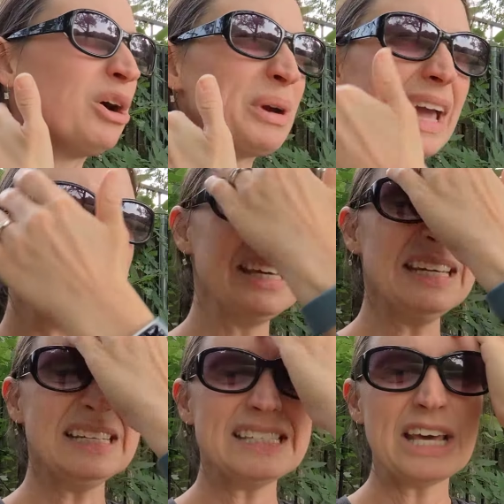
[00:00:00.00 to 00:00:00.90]
Okay,
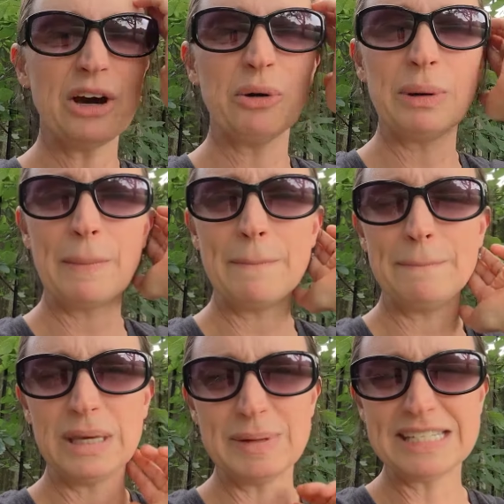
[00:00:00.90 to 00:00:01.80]
so
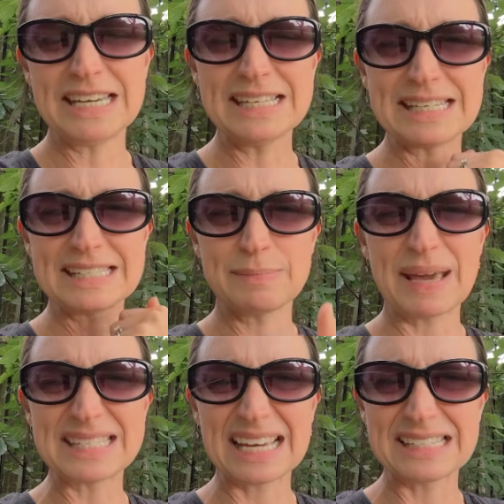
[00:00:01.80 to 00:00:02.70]
BBTs is the
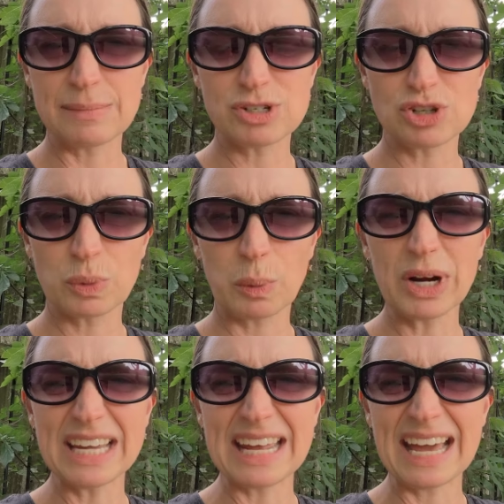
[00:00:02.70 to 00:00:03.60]
baseline temperature that we're
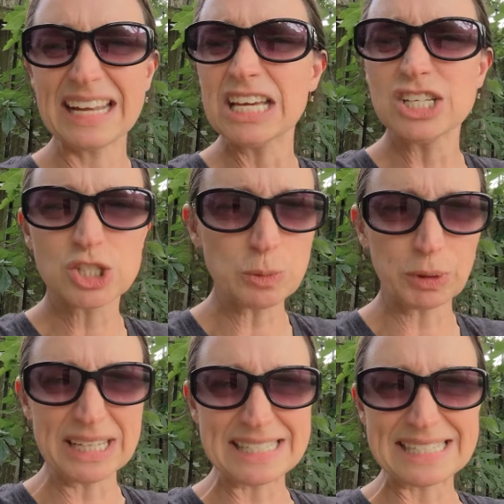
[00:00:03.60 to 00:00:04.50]
working at.
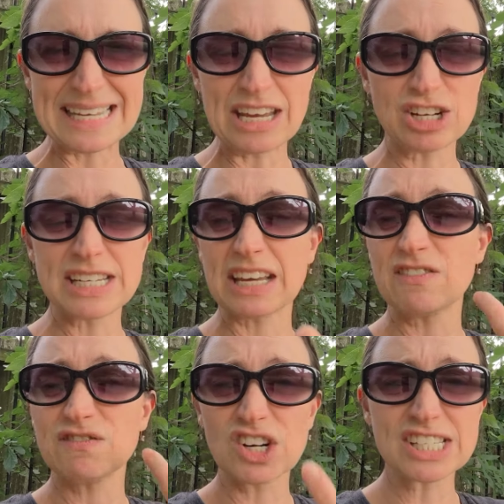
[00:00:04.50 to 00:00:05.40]
Super easy to take. You're gonna take it
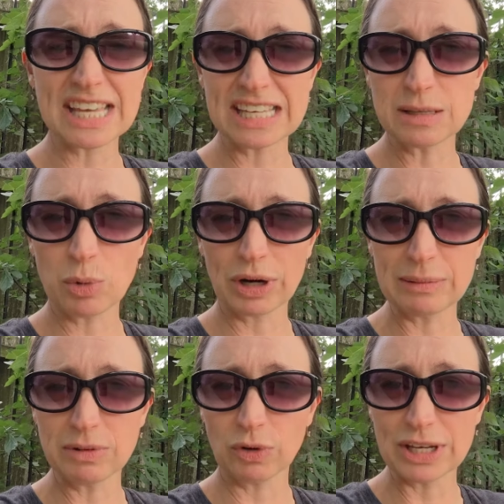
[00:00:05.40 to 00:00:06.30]
first thing in the
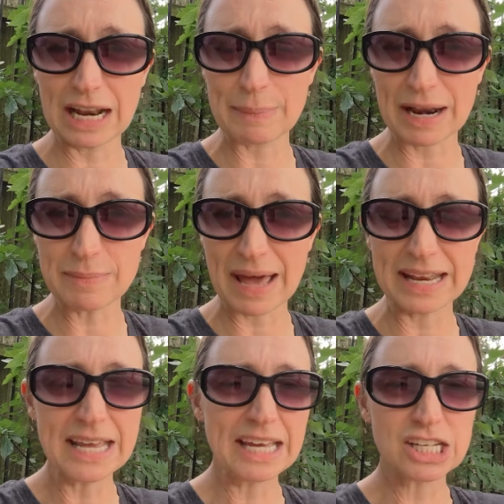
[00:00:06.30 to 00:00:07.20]
morning before you get up out of
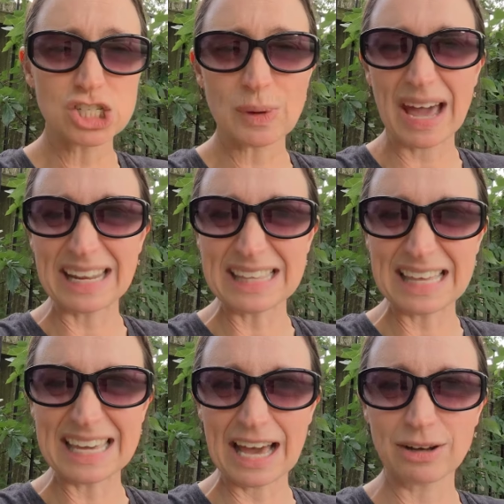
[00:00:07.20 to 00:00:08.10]
bed and do
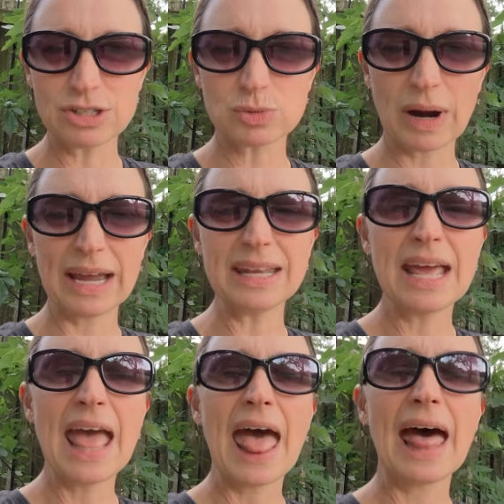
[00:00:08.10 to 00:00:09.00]
anything else, right?
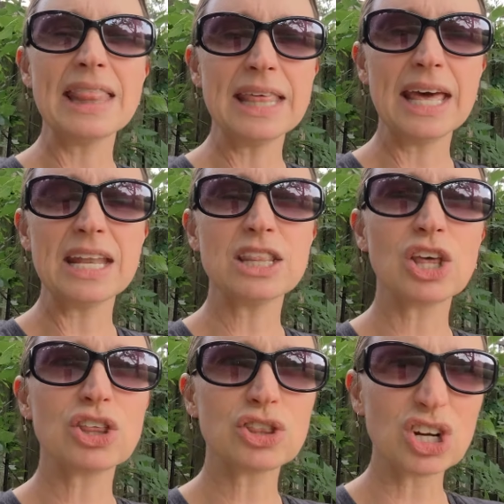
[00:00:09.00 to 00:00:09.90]
And then
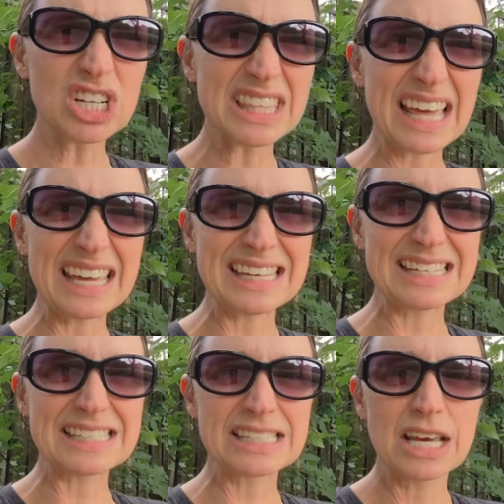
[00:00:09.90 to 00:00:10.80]
the third thing
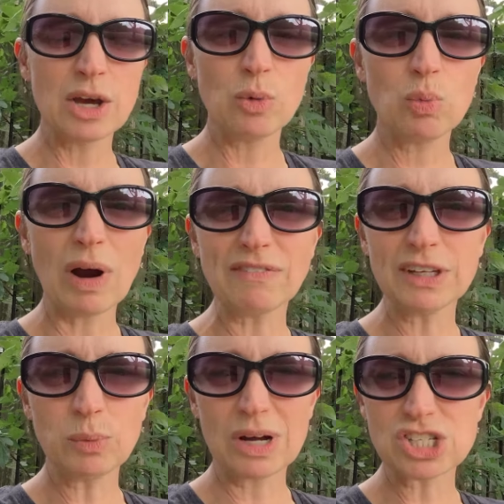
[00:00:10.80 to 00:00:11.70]
is
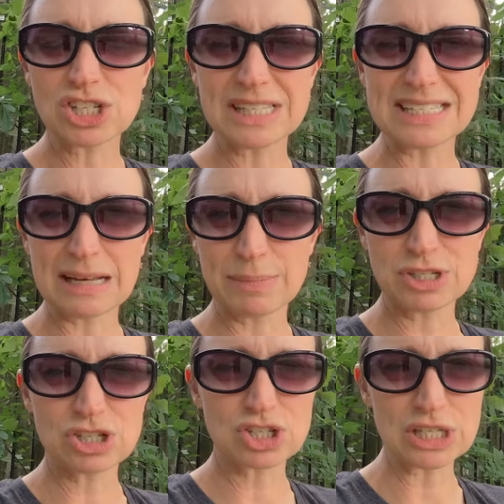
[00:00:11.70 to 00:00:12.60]
roughly what should these
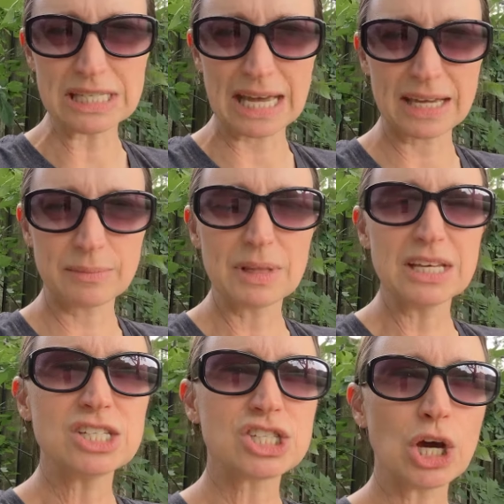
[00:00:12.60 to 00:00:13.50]
temperatures look like?
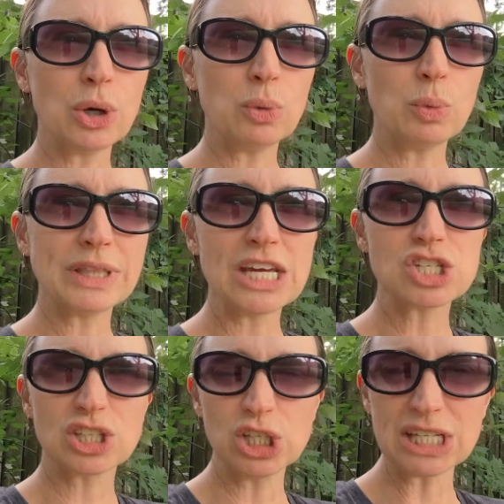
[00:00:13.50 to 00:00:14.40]
So what they
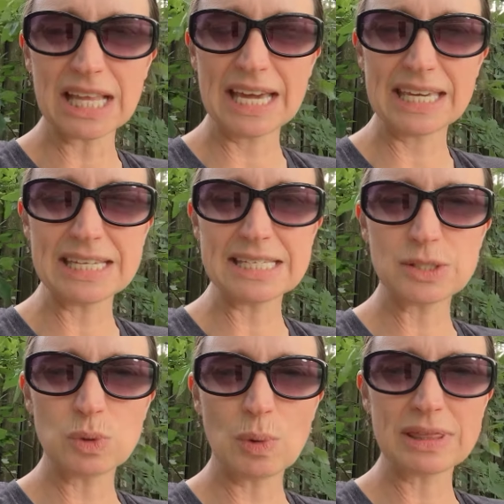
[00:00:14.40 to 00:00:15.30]
should look like
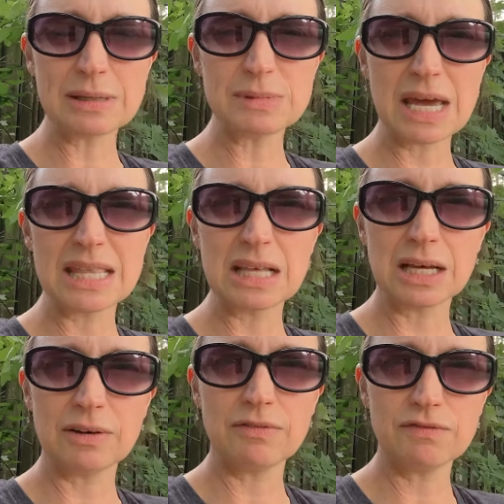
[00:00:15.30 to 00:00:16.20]
is we want them in
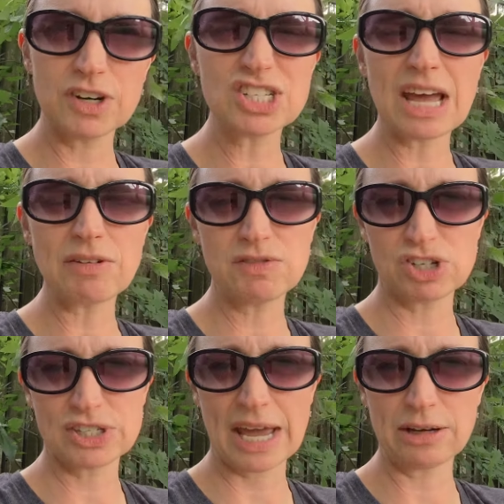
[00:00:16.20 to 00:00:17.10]
the first half of
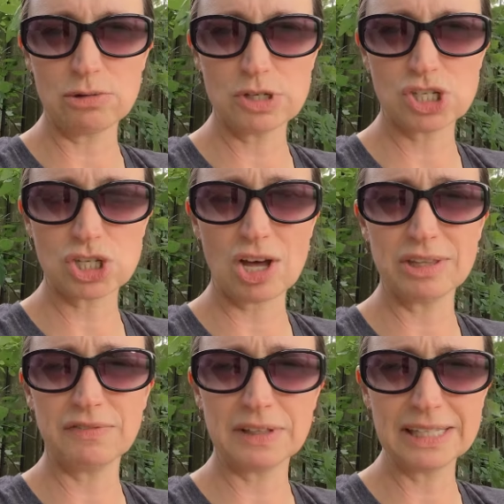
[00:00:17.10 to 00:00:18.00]
your cycle, which is called
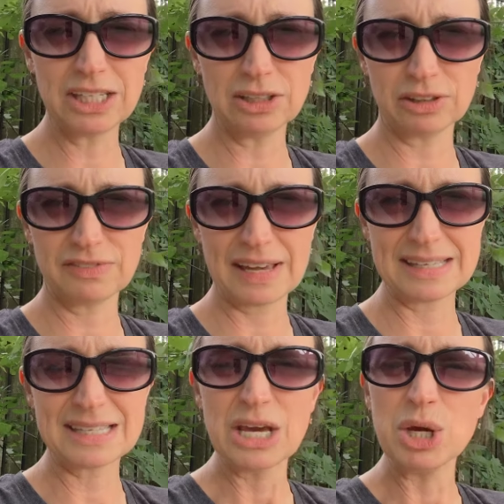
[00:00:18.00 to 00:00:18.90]
the follicular
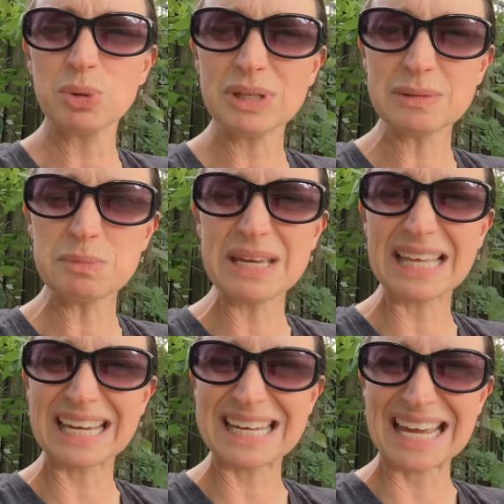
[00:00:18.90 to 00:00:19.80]
phase. We want them to be
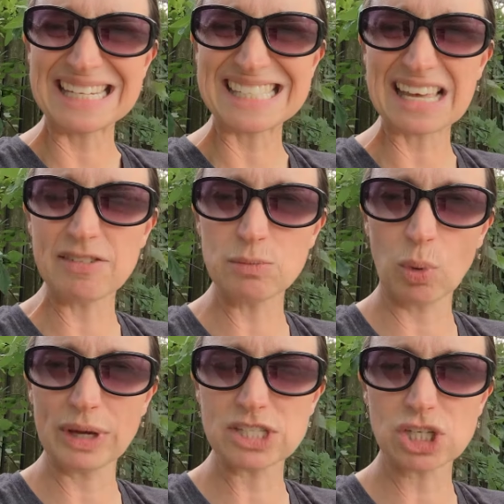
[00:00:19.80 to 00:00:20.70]
like
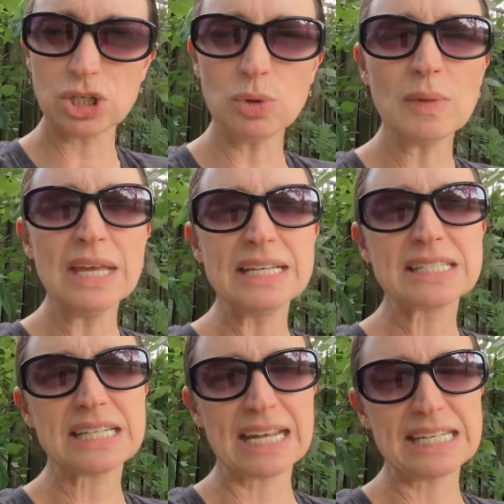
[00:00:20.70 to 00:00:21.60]
97.2 to
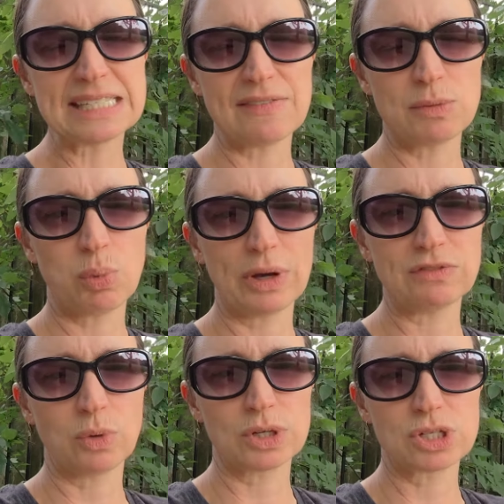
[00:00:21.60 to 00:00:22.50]

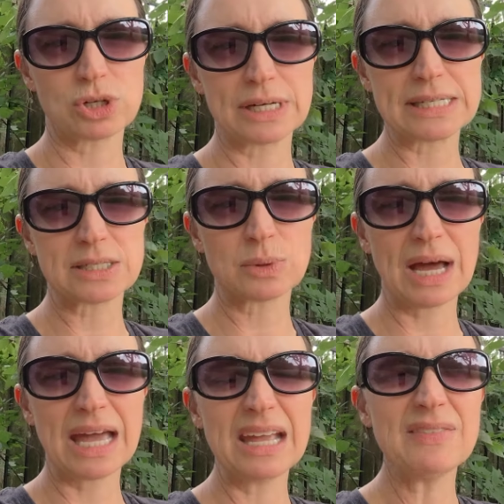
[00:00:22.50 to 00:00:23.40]
97.4 degrees,
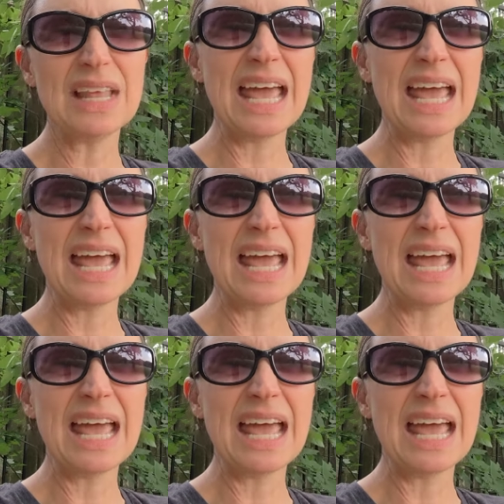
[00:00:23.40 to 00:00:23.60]
okay?